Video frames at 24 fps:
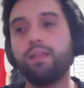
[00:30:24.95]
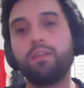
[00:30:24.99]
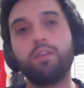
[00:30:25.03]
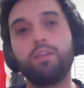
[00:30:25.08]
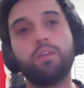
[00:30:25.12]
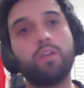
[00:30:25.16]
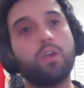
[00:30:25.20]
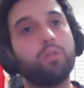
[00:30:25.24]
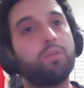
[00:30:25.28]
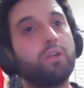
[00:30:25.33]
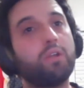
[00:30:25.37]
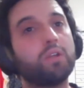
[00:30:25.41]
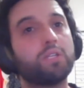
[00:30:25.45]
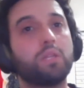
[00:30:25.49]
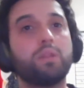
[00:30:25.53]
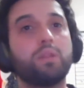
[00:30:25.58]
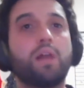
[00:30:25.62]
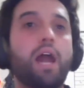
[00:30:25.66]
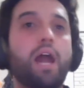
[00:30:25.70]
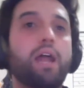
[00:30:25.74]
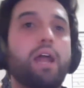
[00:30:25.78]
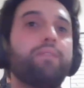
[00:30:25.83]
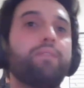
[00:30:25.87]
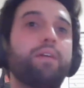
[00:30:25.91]
There's
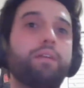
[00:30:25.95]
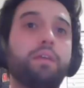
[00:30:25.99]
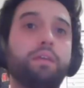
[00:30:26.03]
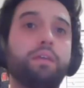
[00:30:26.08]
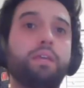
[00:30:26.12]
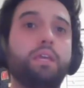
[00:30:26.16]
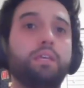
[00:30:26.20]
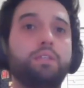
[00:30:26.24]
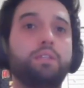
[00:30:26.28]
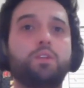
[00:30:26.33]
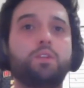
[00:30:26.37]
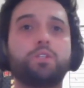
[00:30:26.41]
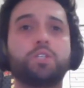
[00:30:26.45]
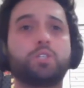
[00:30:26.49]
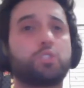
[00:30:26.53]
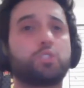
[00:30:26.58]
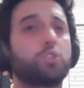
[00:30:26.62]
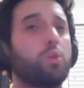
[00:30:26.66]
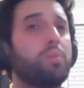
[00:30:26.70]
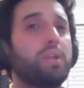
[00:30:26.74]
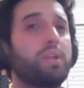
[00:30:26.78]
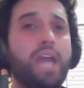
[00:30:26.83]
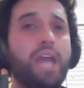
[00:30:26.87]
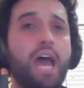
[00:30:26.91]
there's just
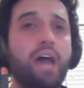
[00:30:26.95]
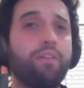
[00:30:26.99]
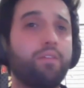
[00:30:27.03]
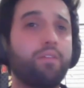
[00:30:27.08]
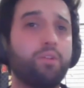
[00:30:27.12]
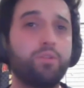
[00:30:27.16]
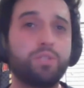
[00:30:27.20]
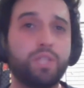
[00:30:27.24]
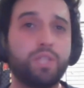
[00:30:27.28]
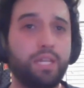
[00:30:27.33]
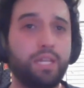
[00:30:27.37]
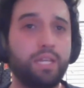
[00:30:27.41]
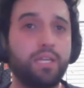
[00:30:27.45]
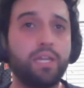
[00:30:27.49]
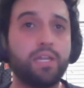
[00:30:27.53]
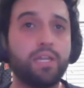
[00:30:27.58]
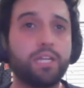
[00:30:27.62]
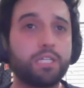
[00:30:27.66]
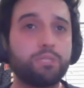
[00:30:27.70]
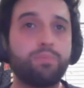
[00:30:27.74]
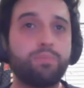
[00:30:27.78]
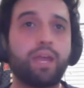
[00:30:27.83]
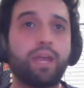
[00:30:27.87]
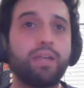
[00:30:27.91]
so many avenues that he can
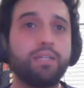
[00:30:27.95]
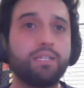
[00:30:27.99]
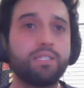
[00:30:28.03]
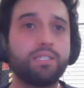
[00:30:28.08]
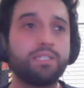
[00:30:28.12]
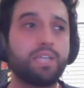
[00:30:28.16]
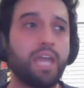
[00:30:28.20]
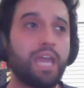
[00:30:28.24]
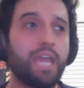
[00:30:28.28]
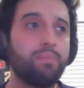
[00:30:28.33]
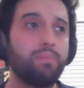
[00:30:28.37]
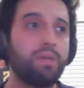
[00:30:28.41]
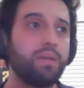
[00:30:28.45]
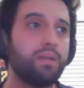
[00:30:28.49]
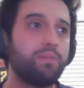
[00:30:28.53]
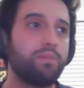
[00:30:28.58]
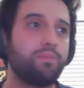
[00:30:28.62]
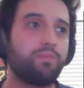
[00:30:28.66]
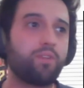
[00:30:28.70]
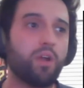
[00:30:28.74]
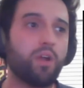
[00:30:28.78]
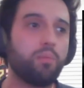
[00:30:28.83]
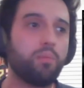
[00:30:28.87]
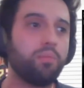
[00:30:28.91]
expand his game in,
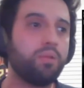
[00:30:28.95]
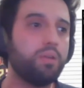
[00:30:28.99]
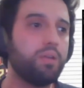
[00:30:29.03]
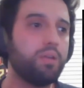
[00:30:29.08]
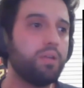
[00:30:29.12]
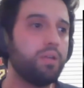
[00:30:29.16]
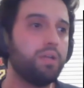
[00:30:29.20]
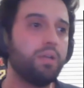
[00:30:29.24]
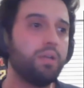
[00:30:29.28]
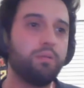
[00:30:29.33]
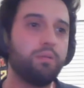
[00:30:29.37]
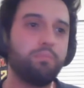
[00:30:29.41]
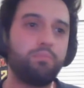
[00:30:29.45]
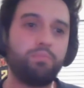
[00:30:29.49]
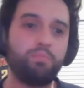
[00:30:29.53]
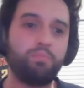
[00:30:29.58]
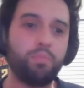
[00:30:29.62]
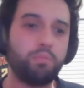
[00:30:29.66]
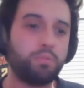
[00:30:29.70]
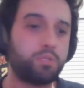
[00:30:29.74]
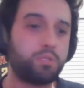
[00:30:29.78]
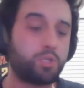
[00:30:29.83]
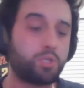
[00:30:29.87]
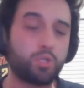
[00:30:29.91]
from
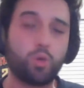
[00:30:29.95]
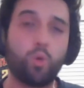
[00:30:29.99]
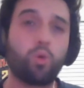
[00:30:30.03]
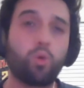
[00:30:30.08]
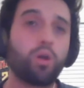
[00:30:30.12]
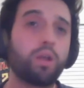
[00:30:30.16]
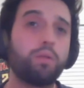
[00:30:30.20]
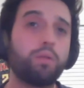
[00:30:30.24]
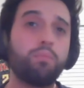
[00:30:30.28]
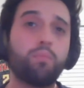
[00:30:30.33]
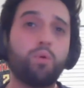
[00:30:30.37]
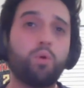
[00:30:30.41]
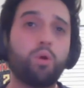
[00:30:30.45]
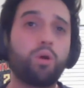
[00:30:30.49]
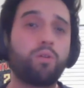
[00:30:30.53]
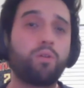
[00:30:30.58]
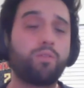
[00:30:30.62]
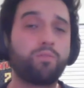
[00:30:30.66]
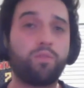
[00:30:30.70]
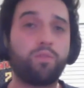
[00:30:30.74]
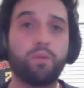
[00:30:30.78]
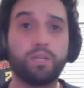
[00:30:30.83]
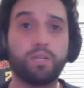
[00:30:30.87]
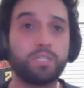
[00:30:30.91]
scoring more,
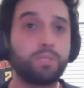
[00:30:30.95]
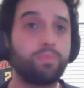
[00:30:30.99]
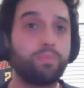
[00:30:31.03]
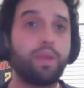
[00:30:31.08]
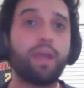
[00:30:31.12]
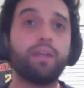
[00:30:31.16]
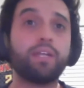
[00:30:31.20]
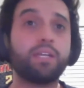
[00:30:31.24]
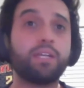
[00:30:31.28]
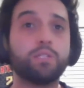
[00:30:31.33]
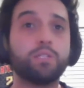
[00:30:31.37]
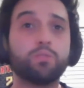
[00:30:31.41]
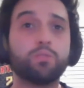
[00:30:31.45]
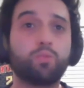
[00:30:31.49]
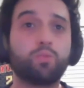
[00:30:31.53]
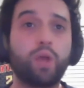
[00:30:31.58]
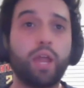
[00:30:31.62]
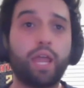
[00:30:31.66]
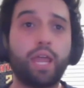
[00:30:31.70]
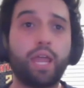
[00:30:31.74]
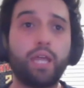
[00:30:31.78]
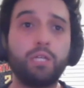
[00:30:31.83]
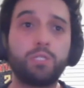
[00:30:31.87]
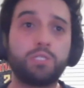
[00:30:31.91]
from expanding his
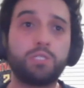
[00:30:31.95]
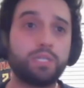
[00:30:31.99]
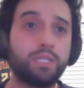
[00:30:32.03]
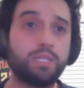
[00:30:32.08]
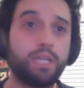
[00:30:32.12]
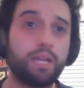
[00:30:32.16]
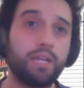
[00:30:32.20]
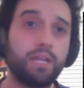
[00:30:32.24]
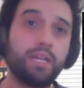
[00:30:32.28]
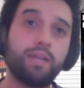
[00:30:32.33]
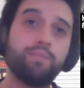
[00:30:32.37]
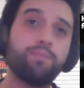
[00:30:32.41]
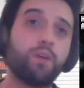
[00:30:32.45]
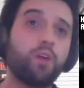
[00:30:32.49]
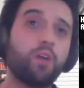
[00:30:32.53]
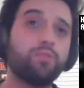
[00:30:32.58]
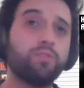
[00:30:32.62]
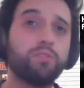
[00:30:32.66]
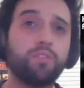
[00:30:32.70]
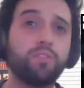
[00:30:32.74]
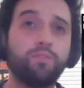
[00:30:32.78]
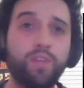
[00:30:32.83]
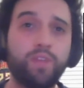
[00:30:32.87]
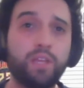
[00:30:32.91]
range, to getting involved
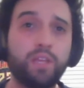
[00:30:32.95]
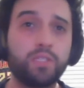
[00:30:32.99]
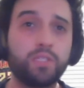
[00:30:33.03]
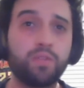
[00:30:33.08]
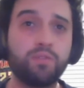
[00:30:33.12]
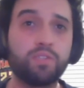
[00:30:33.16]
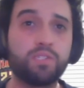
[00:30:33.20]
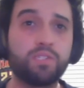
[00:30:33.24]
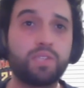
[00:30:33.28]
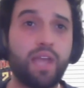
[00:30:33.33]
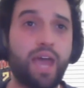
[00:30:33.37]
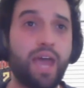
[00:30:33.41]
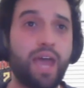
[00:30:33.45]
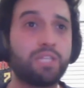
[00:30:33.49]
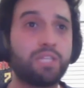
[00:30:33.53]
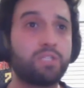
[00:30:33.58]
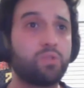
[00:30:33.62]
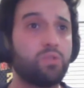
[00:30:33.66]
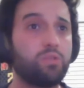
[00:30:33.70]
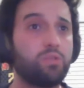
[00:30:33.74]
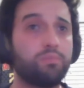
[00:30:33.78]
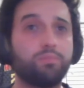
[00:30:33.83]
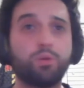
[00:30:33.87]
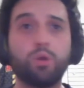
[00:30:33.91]
in defensive stats,
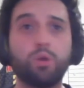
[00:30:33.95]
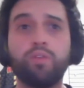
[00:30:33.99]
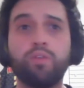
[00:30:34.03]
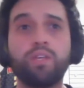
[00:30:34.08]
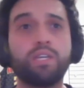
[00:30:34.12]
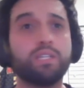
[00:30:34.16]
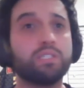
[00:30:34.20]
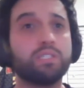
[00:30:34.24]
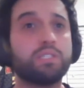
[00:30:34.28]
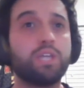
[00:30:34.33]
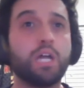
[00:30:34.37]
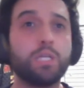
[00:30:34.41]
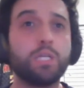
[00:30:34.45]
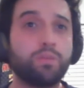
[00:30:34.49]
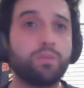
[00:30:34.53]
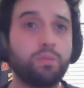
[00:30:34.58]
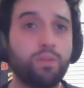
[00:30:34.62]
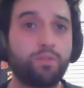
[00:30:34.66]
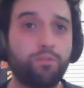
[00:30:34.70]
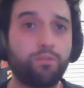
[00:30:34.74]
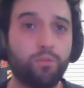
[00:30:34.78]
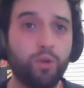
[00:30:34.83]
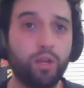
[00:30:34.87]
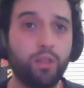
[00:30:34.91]
to improving his touch from
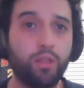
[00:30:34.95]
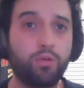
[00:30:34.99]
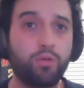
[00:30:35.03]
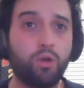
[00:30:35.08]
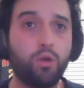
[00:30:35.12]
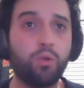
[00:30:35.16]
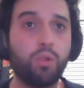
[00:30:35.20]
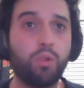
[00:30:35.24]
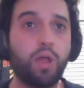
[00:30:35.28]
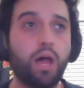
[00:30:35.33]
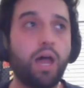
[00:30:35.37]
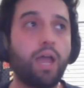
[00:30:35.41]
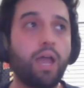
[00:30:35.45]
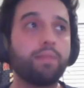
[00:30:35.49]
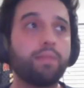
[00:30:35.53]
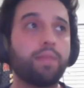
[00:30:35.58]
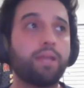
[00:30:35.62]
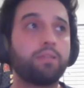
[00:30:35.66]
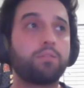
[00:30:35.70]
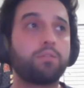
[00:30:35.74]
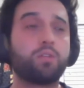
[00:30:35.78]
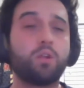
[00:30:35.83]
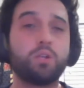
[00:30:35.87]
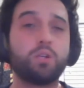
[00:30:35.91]
the free throw line.
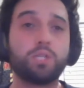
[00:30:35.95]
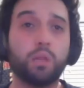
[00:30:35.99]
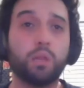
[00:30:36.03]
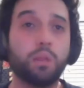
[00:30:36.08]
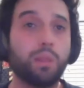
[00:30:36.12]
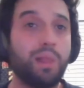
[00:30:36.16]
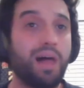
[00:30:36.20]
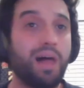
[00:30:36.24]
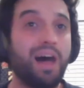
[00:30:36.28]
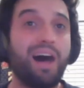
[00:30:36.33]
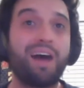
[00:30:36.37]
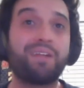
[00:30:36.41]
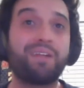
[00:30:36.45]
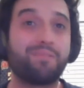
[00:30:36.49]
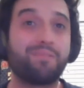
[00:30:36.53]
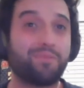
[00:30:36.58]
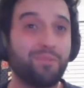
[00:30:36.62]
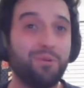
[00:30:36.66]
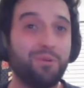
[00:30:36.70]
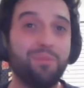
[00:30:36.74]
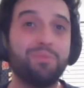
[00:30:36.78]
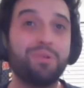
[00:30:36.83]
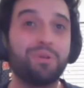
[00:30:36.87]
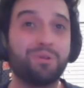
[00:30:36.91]
Like, there's a lot of
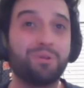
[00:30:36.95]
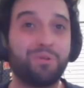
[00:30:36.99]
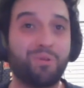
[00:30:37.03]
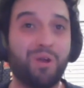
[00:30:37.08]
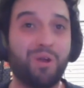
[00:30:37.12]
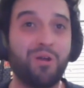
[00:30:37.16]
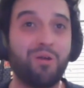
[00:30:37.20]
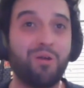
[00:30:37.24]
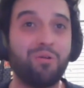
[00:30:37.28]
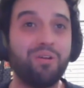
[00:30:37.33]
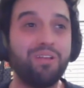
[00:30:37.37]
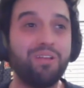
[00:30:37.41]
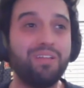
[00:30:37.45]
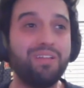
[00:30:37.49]
room to grow.